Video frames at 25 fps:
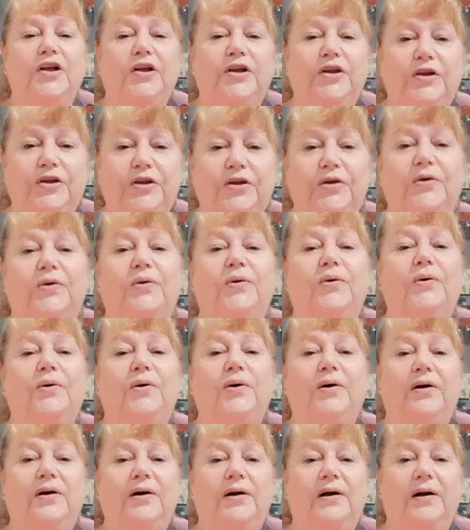your
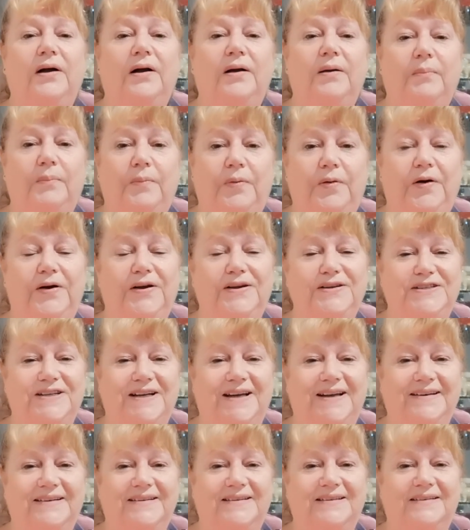
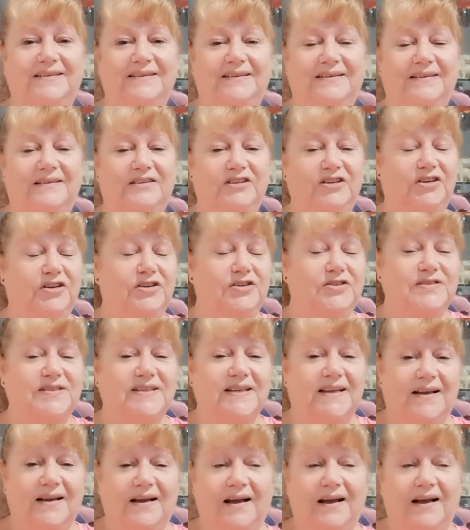project. If you use the